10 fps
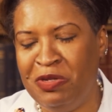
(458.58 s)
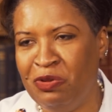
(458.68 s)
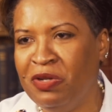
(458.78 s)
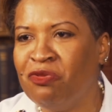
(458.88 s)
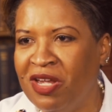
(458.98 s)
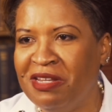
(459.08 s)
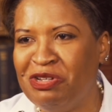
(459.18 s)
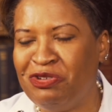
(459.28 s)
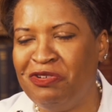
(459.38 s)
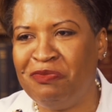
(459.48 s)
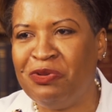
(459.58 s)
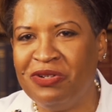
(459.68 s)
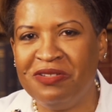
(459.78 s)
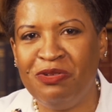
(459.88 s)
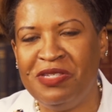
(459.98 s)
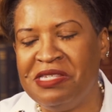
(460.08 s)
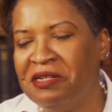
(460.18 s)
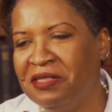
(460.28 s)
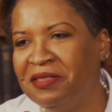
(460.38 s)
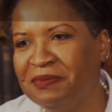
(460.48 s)
doing great in Shreveport,
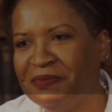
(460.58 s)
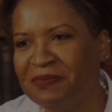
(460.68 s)
Louisiana.